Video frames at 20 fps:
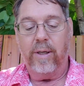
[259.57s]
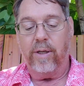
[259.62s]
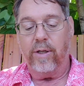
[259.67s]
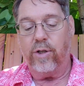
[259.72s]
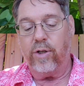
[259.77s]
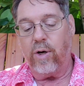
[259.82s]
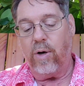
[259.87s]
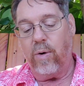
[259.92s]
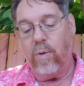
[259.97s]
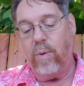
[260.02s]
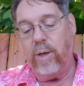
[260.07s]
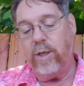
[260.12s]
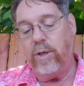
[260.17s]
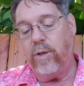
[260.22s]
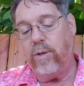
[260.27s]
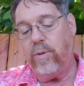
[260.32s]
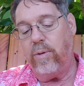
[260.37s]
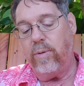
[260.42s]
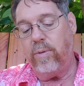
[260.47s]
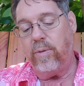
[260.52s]
And so when
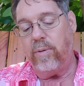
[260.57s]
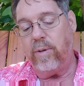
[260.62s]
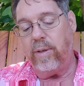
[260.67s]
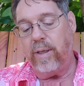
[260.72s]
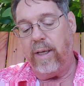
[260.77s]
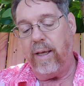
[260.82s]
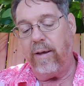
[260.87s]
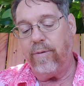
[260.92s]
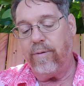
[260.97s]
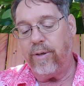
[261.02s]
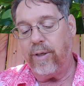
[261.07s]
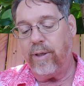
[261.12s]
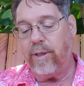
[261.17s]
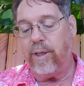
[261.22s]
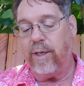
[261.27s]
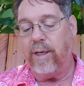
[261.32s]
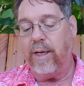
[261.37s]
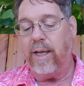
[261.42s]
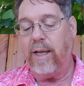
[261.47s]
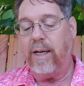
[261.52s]
you give to
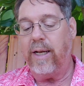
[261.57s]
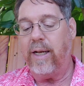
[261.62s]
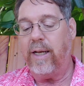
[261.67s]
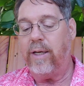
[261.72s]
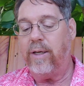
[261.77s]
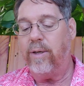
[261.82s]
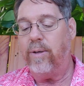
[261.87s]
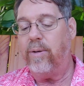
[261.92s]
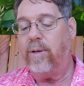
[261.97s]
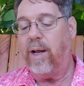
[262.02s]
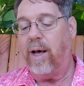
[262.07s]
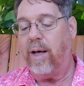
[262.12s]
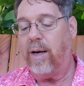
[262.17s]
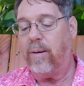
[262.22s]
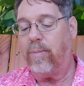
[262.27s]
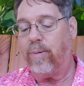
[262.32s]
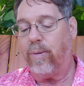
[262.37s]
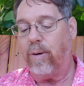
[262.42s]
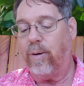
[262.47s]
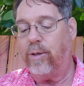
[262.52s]
the needy, do not
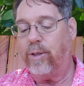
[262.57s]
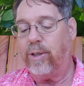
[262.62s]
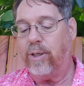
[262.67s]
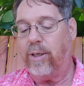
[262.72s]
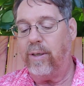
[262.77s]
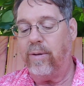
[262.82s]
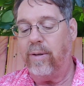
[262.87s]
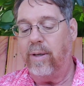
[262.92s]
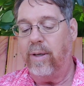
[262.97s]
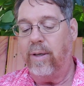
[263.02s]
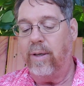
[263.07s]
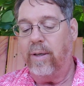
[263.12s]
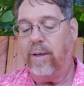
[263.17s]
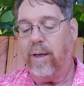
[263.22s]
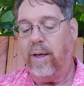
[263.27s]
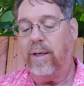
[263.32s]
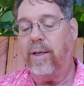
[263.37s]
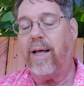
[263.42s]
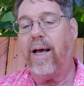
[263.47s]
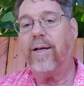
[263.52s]
approach it
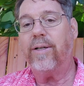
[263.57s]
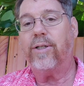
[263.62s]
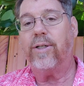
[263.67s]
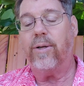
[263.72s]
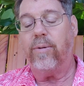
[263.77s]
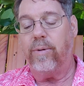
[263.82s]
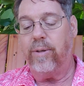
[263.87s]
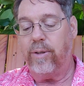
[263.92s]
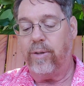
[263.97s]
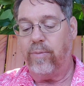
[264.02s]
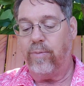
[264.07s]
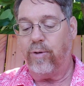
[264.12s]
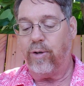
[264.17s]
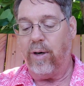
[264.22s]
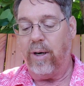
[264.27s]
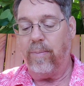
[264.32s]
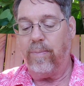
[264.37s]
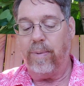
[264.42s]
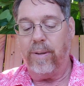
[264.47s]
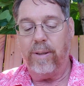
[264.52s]
announce it with
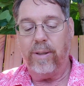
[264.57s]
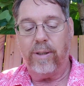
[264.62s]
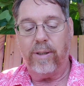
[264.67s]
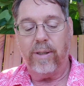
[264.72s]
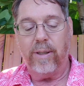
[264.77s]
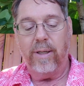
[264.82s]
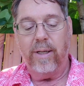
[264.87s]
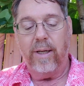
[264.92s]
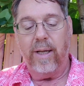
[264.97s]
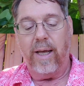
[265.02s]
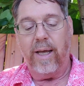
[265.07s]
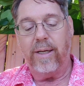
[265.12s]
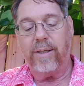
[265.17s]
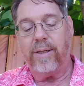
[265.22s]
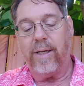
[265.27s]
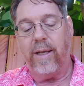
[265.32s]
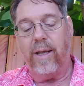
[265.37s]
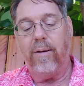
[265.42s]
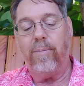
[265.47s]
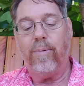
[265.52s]
trumpets, as
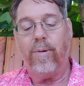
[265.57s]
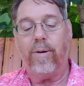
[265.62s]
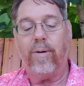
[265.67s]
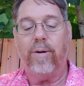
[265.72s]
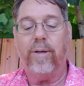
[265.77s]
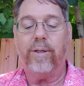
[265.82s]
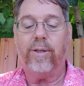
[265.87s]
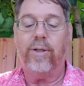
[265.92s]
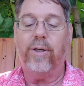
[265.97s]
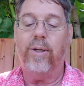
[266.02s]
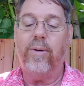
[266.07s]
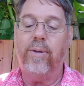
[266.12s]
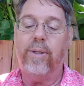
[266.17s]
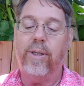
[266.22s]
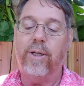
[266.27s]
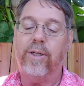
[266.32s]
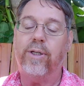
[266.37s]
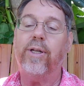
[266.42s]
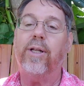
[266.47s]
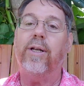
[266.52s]
the hypocrites do in
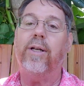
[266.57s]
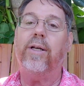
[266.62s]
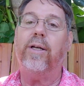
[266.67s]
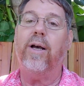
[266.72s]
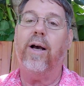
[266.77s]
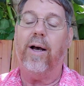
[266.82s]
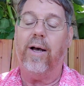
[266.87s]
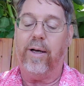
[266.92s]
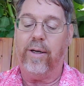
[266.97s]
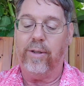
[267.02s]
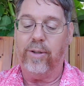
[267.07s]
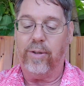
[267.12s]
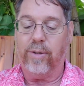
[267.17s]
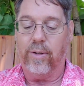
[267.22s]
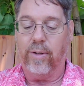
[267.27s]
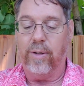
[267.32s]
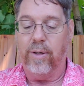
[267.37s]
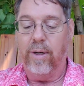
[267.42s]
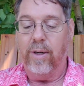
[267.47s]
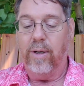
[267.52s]
the synagogues
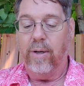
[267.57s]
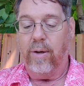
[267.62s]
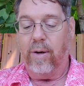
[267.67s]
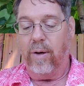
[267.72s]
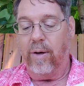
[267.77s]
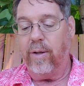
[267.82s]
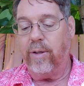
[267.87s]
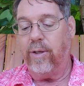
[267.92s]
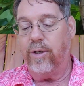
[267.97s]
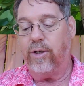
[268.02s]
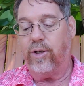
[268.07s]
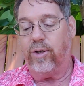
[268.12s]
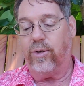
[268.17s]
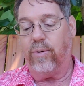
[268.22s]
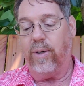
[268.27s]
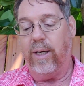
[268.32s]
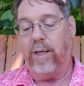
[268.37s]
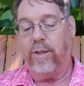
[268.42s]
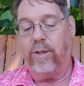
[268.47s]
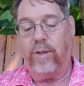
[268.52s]
or on the
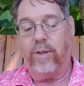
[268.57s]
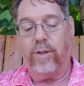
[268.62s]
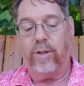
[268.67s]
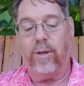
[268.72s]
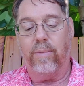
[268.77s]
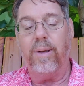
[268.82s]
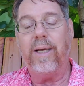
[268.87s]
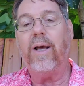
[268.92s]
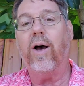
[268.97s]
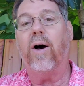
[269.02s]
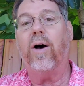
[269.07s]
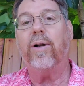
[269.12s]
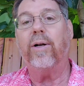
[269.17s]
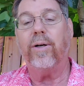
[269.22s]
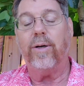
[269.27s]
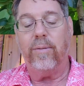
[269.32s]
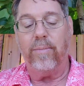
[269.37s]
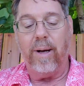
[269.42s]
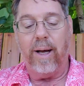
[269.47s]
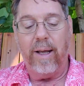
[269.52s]
streets, to be
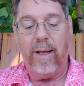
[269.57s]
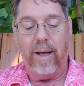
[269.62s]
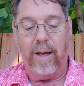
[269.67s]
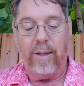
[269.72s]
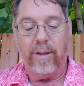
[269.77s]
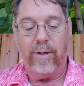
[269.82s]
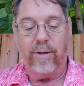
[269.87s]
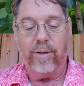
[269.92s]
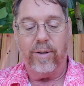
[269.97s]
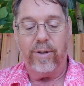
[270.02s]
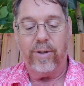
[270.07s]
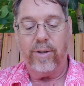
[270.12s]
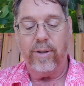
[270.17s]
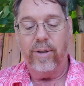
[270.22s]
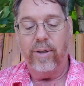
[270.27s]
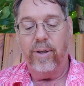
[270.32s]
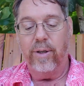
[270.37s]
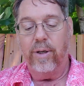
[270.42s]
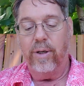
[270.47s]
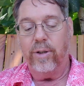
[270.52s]
honored by others.
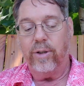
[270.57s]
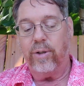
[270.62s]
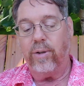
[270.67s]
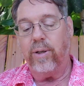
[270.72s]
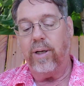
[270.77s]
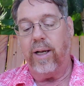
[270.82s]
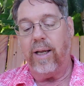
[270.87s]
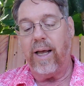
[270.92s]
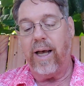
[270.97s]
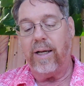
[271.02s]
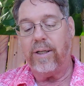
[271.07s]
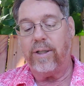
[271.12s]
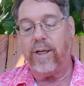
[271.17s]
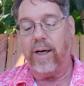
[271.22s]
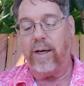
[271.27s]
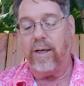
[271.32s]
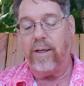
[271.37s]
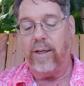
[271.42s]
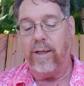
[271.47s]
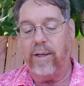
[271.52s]
Truly I
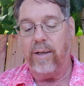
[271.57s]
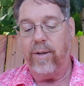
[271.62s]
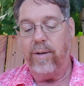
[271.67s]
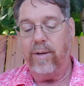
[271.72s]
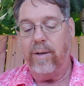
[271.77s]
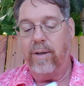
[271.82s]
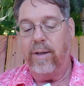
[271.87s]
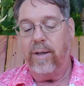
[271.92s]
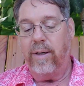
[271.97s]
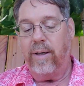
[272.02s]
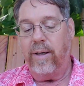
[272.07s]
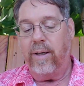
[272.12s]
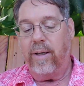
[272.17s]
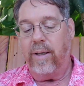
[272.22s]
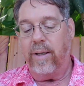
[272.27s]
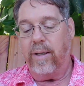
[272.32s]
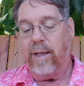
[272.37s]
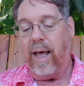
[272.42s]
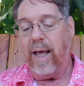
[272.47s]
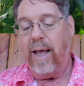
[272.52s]
tell you,
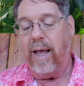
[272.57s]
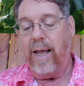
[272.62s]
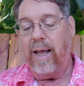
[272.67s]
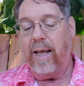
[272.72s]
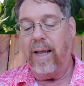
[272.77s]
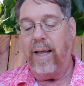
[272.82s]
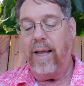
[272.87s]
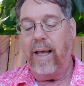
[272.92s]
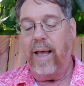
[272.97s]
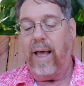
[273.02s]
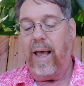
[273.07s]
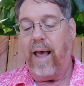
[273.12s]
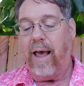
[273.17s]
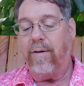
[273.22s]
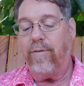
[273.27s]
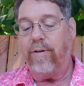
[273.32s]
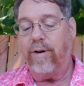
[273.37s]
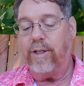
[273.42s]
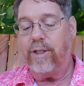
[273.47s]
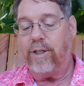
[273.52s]
they
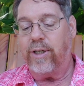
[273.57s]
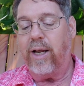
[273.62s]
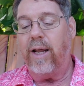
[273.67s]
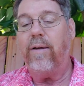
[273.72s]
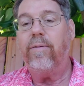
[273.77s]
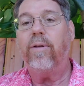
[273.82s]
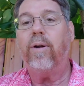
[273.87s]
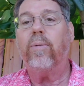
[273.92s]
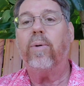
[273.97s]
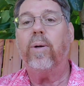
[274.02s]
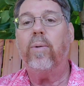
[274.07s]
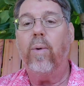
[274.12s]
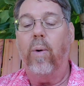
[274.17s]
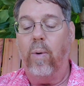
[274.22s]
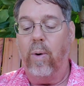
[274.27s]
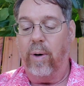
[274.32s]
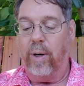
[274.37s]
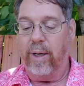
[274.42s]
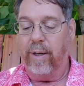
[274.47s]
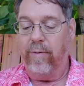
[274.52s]
have received the
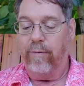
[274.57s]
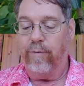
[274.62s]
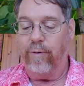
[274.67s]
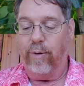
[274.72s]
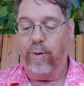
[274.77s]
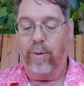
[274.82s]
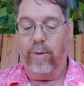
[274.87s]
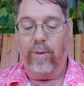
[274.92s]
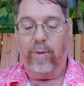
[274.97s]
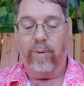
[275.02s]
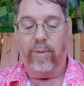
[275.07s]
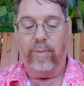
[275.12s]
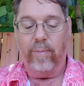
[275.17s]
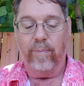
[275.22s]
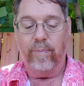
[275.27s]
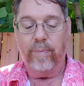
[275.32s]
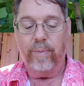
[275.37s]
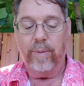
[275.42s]
reward in full.